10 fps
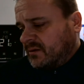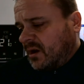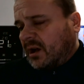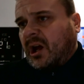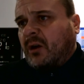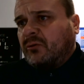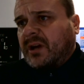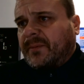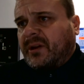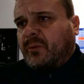I'll hold
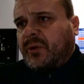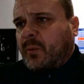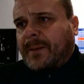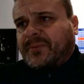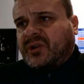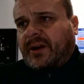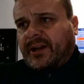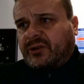up the, the website